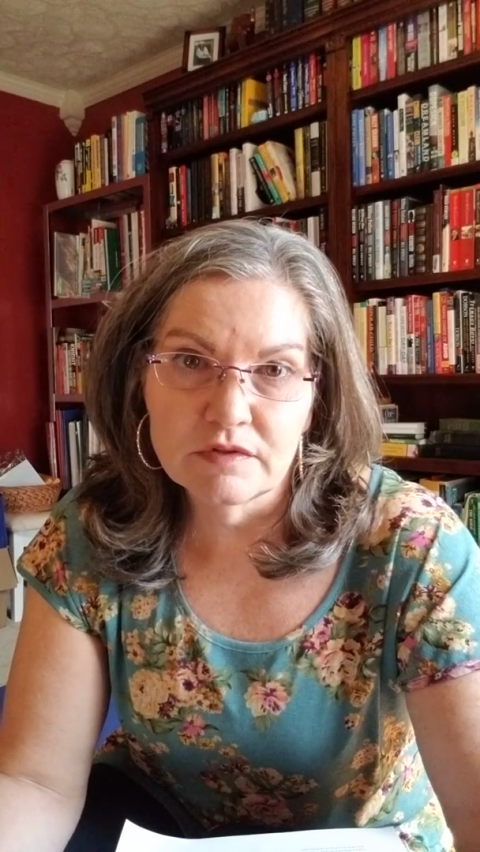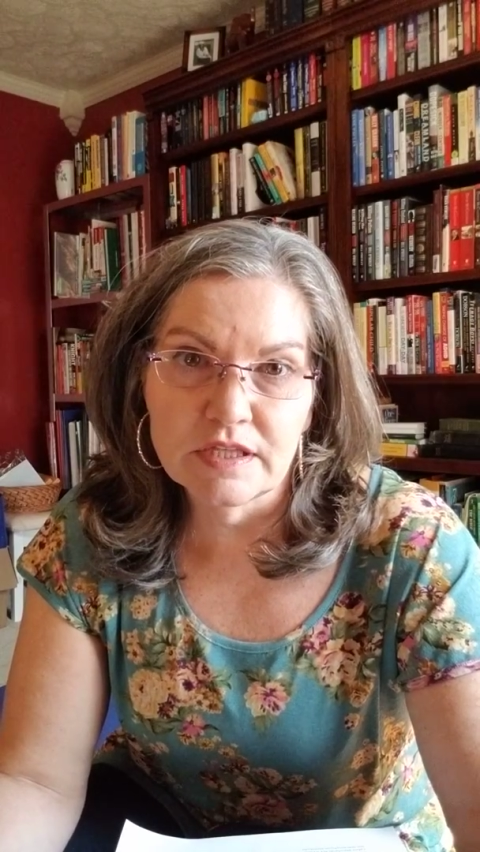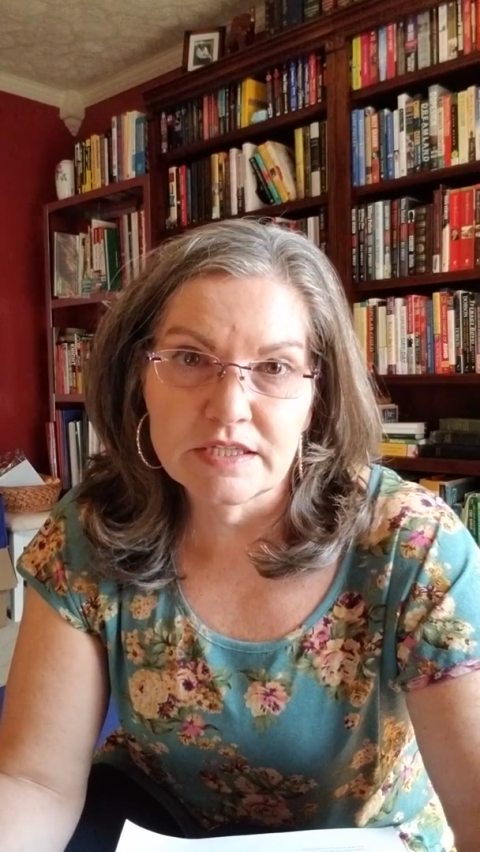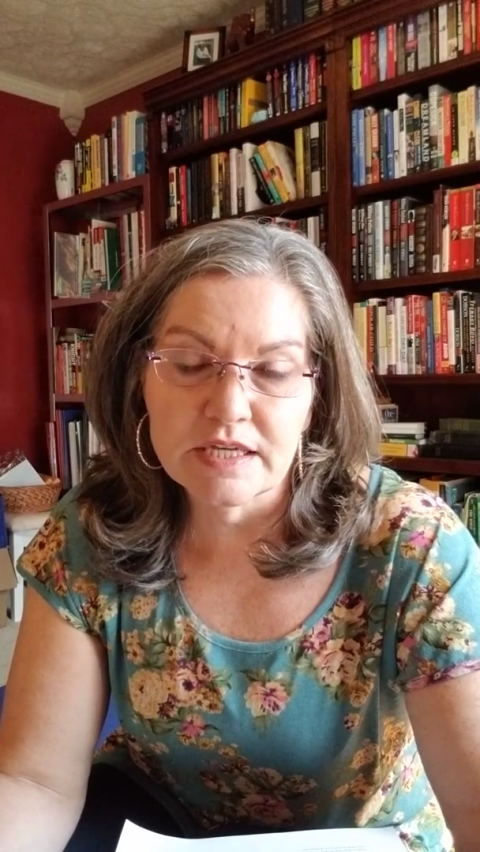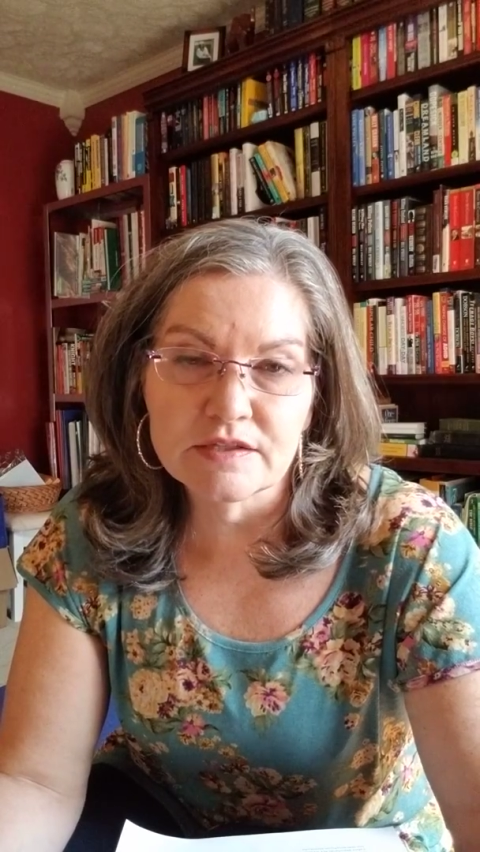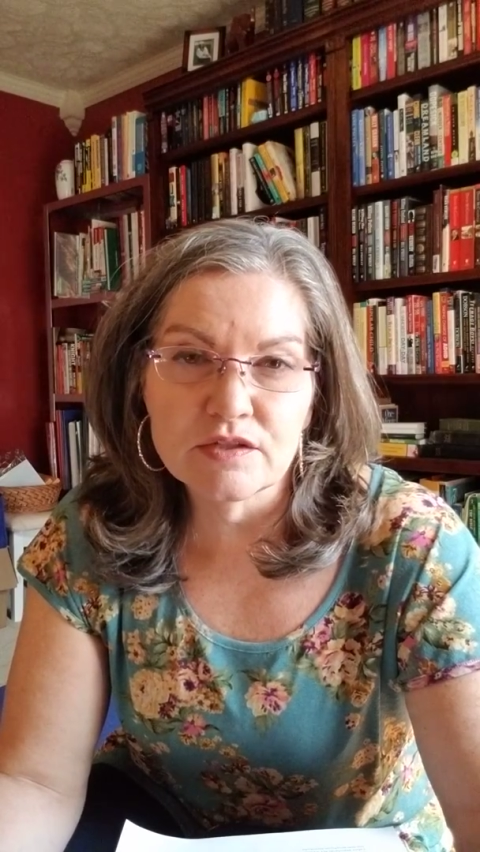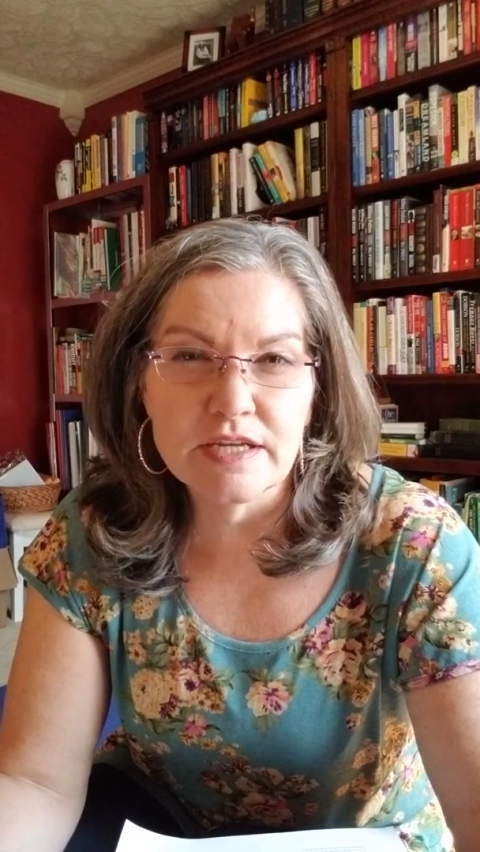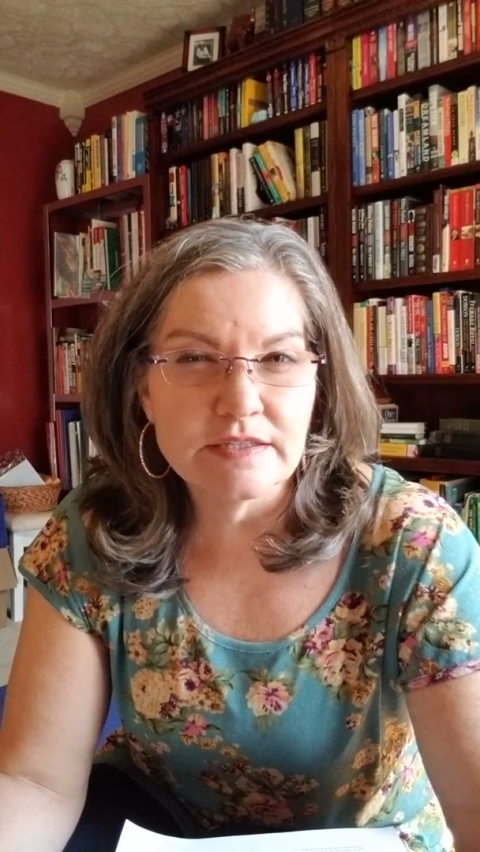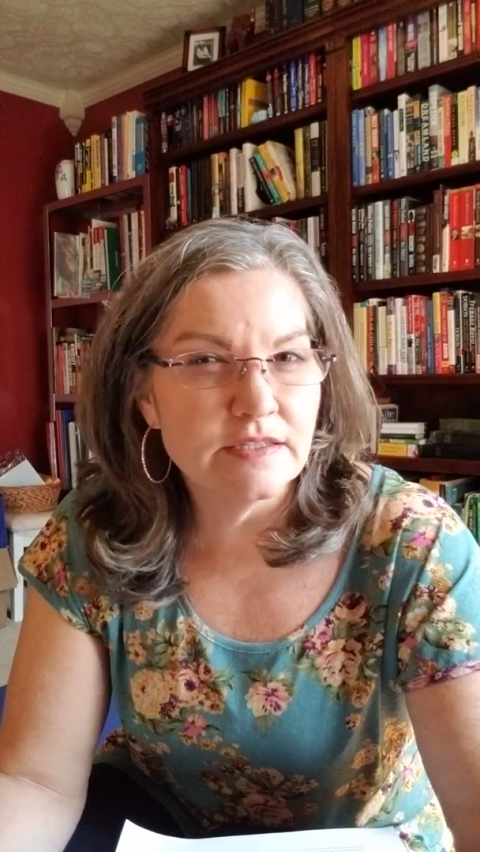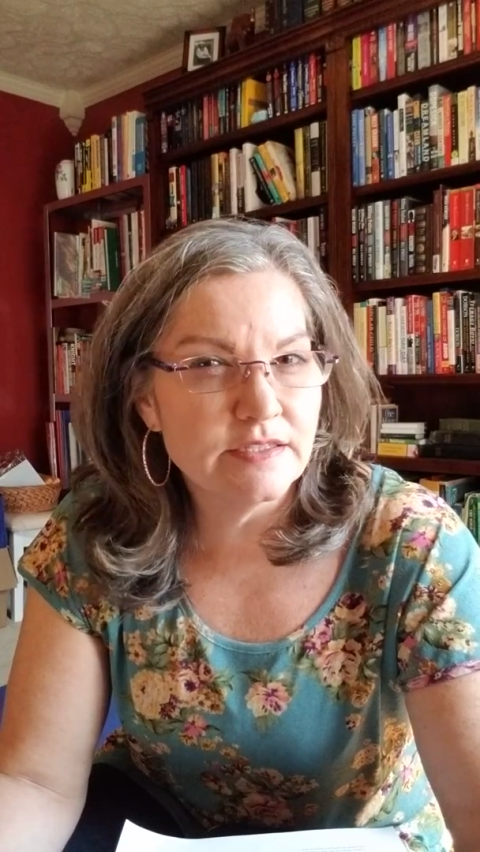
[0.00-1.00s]
it doesn't
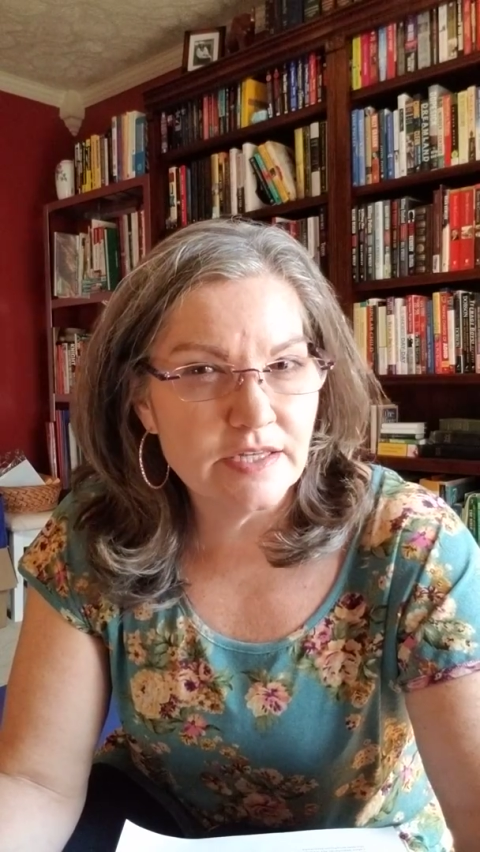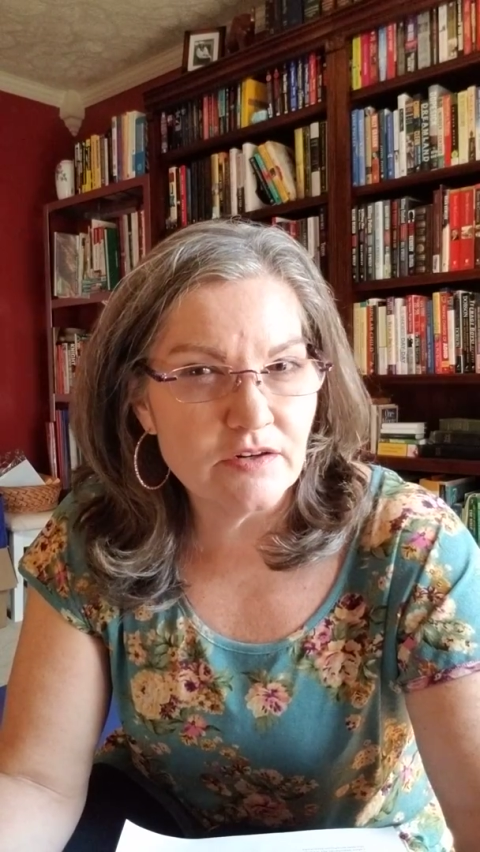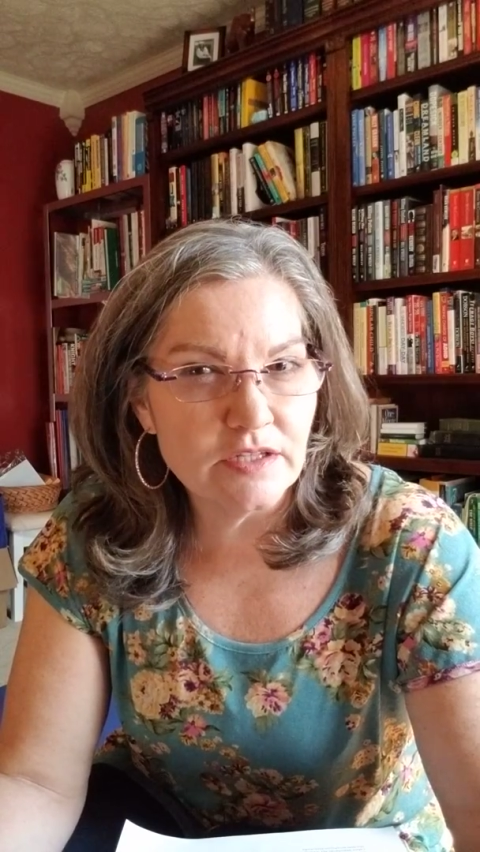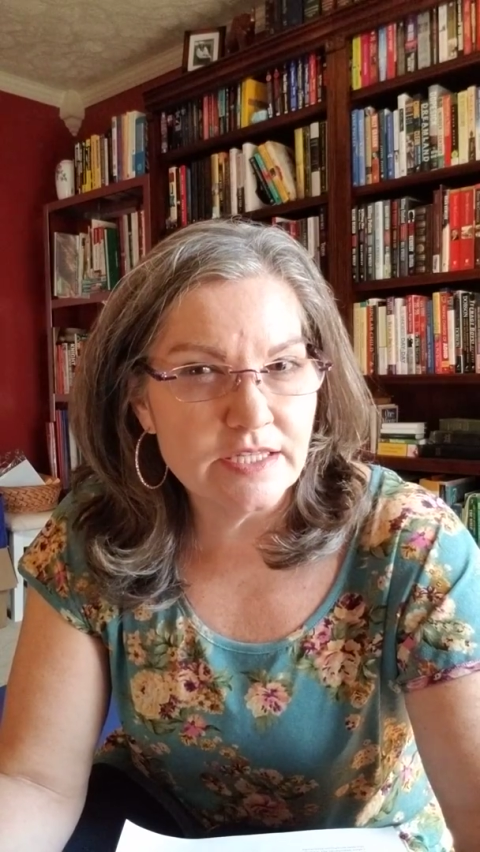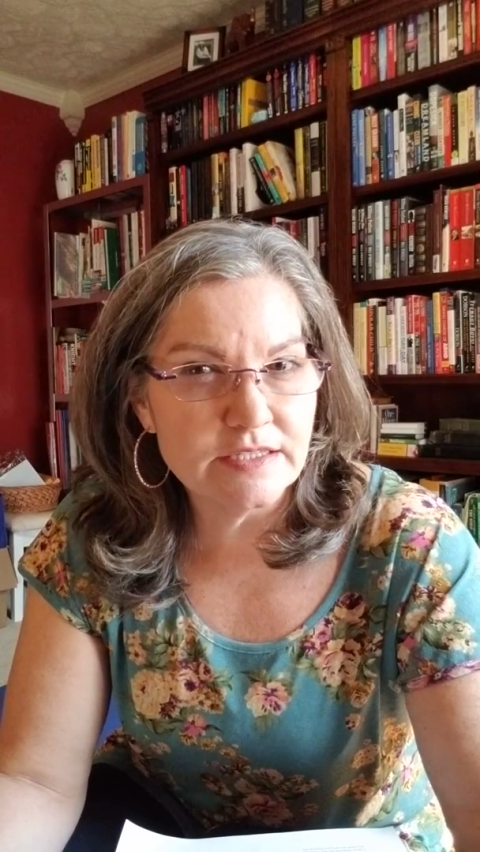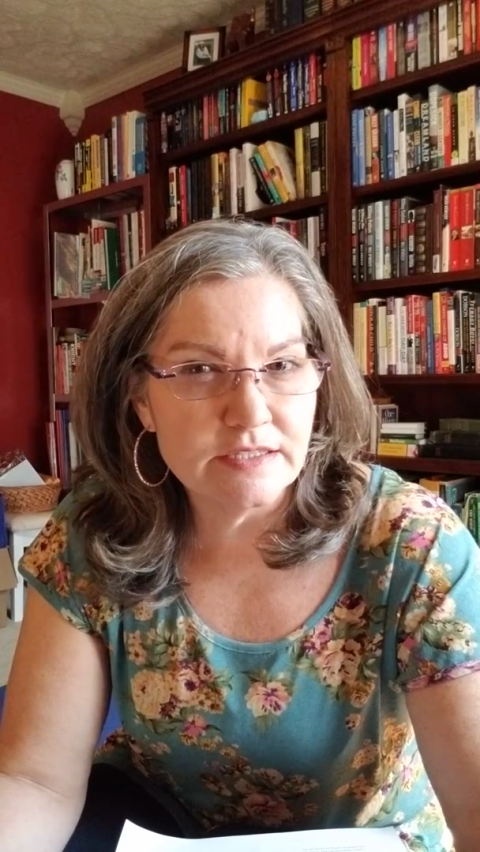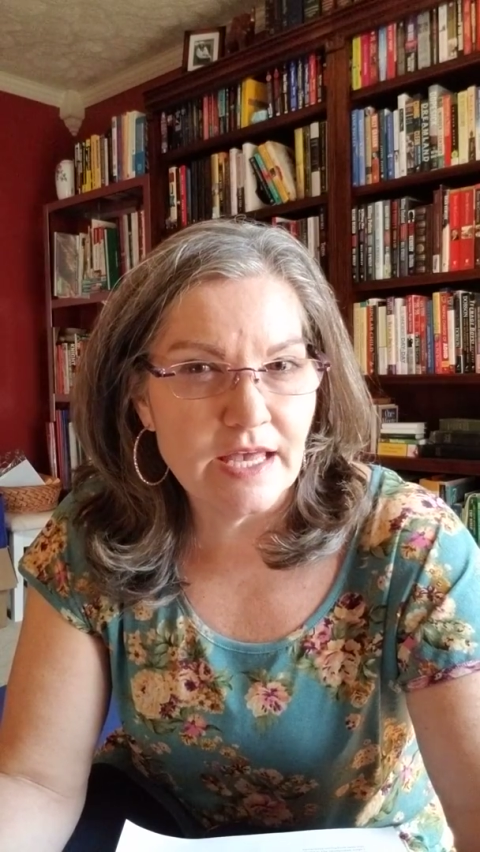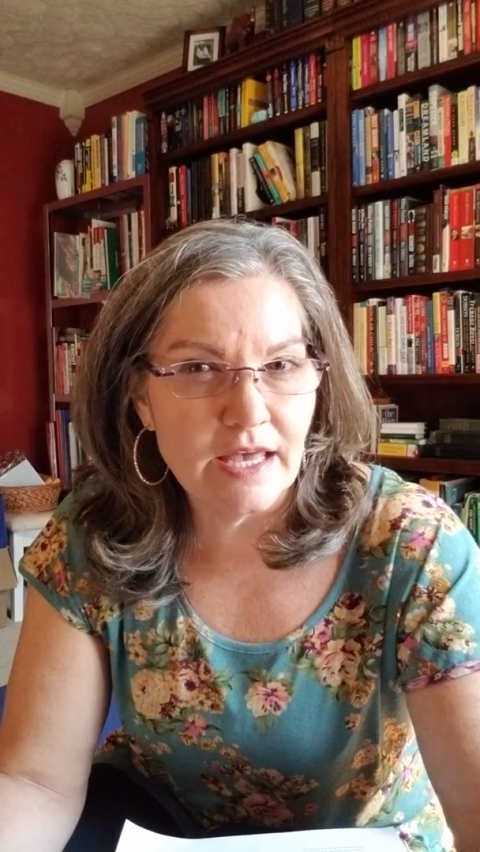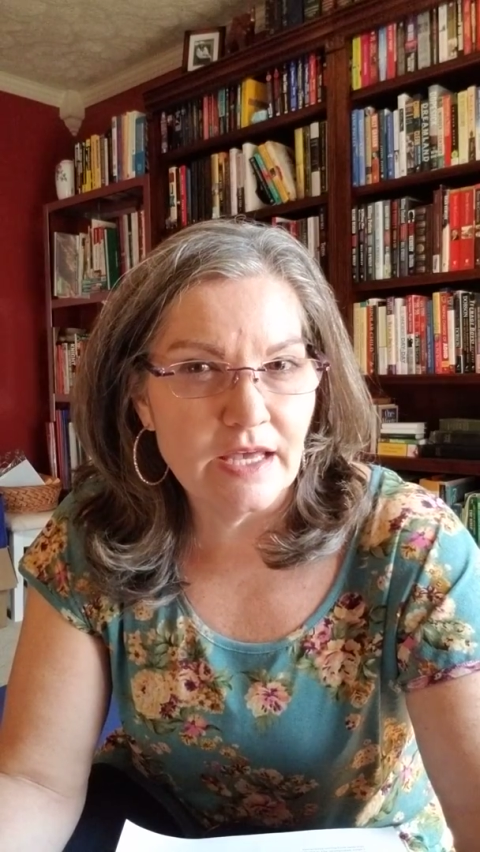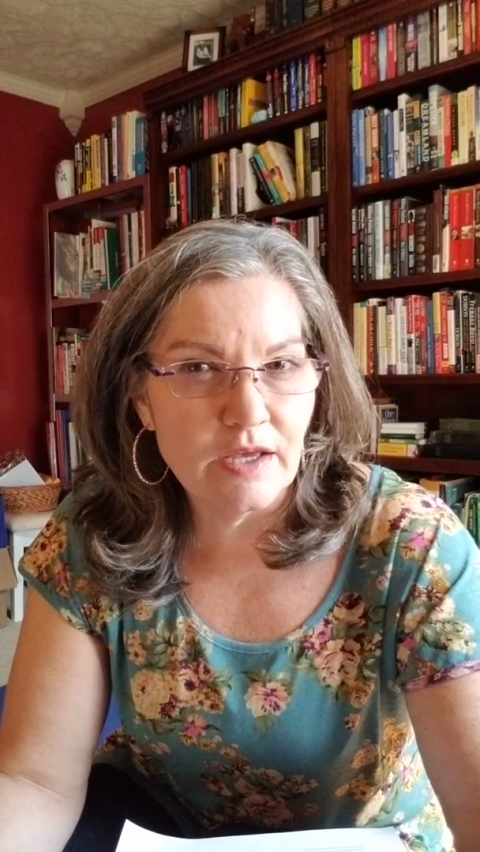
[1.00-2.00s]
necessarily
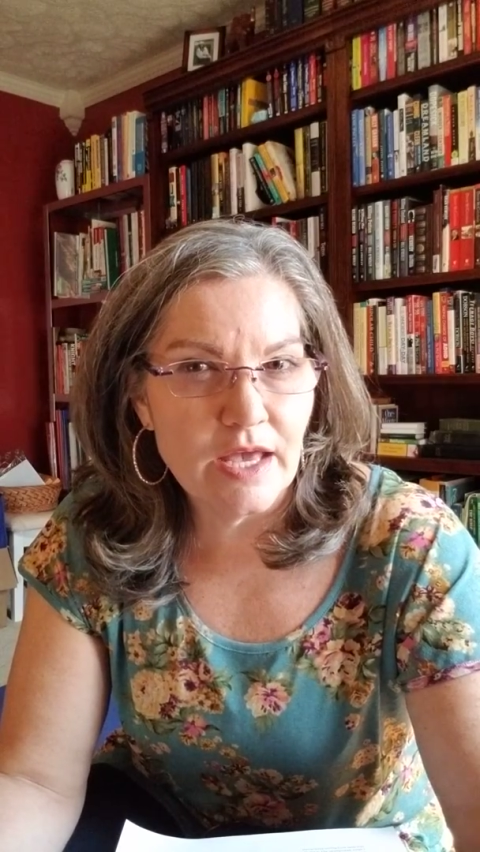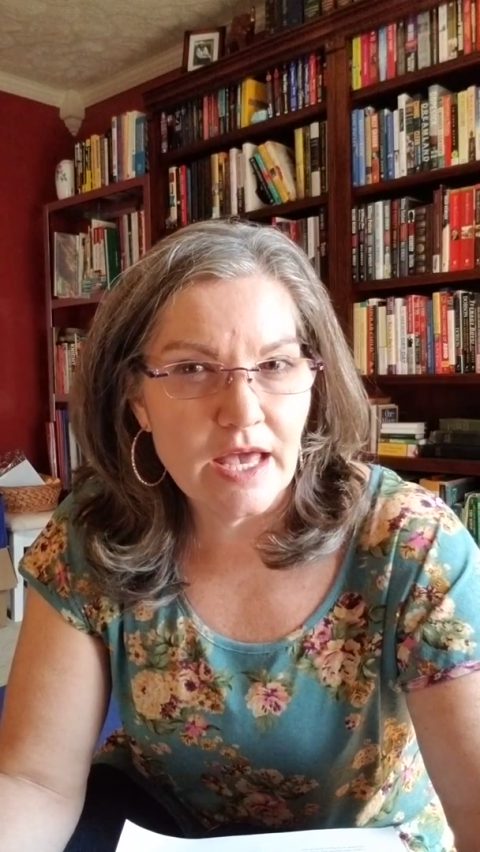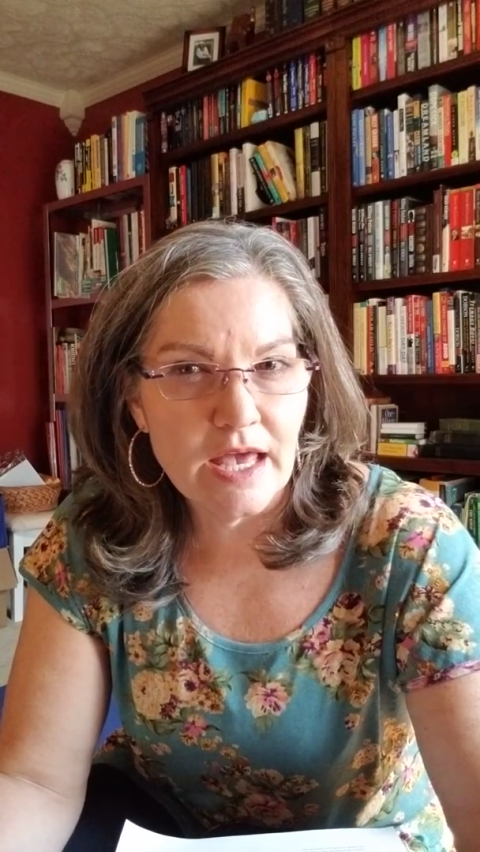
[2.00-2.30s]
say